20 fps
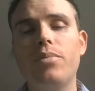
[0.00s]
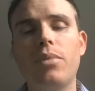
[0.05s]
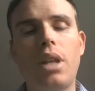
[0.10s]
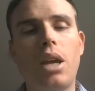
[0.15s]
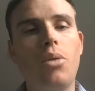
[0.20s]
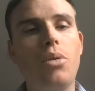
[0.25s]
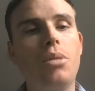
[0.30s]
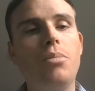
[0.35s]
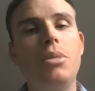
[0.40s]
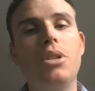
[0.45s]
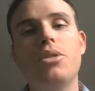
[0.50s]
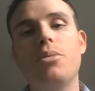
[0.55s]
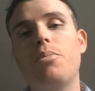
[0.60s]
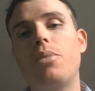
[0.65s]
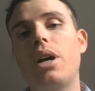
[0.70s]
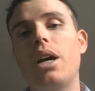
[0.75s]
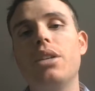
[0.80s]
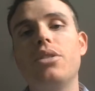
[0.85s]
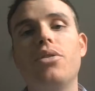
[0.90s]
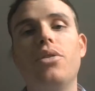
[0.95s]
I wouldn't be
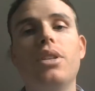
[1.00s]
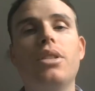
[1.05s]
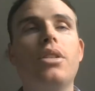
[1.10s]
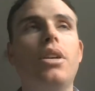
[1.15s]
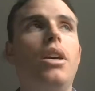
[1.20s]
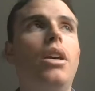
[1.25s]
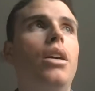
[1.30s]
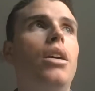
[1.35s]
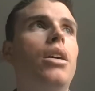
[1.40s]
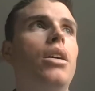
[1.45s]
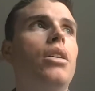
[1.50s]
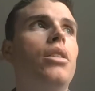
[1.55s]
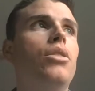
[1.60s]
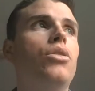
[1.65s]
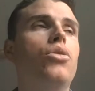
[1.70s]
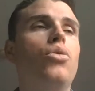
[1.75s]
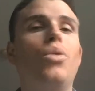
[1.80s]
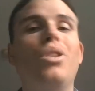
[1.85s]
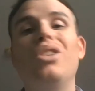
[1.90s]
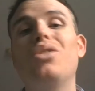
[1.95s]
surprised if it's a
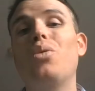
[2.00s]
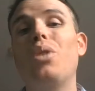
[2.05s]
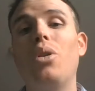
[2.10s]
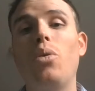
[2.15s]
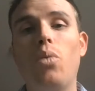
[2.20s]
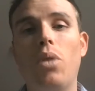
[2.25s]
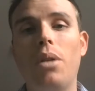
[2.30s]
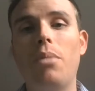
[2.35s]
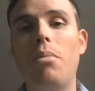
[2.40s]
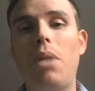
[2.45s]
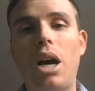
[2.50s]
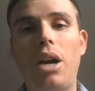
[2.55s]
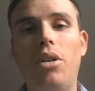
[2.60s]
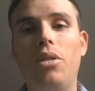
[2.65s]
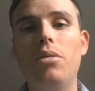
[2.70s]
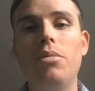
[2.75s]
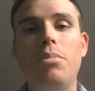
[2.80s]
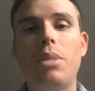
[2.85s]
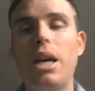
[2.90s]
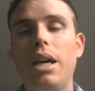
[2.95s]
2021
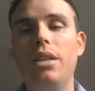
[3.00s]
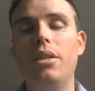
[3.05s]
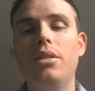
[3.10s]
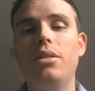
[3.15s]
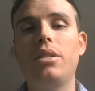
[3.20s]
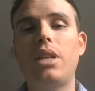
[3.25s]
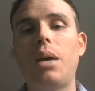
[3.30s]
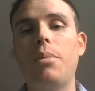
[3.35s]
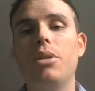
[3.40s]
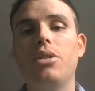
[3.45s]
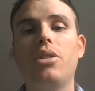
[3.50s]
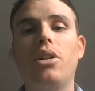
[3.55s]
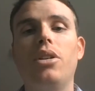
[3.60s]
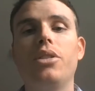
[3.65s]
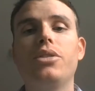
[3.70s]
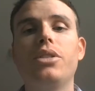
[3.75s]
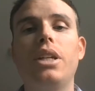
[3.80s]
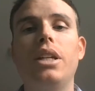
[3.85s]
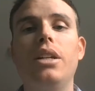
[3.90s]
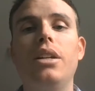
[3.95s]
model by the time it's all
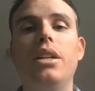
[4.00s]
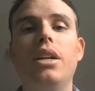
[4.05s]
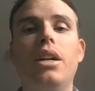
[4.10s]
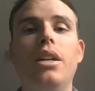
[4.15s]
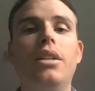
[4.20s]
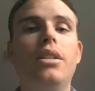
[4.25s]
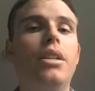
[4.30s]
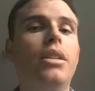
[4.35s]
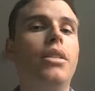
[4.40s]
said and done.